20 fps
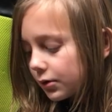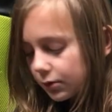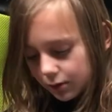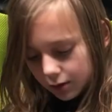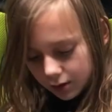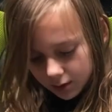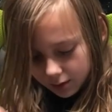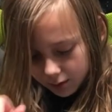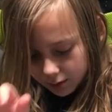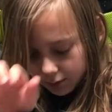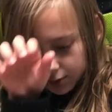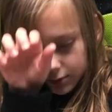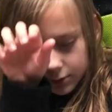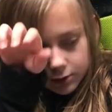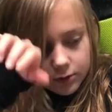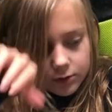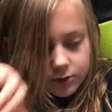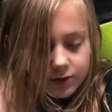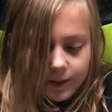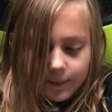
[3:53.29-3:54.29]
No,
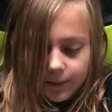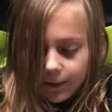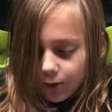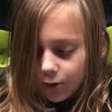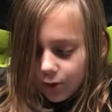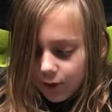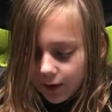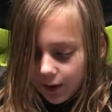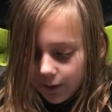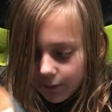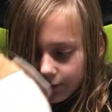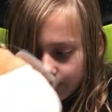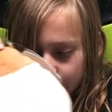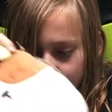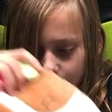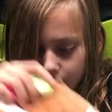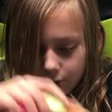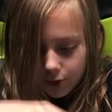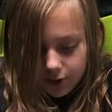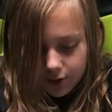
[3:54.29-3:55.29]
don't tell me this is not one of
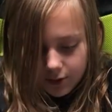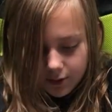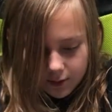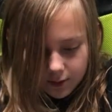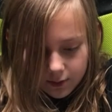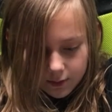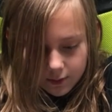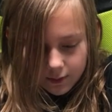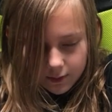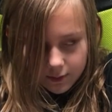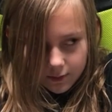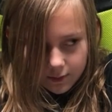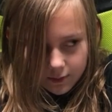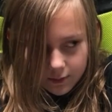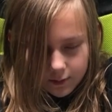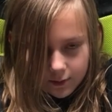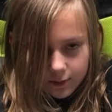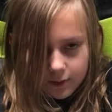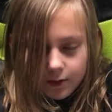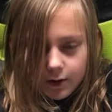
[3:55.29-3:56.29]
those.
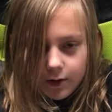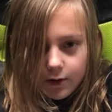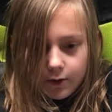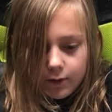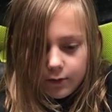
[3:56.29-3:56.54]
Oh.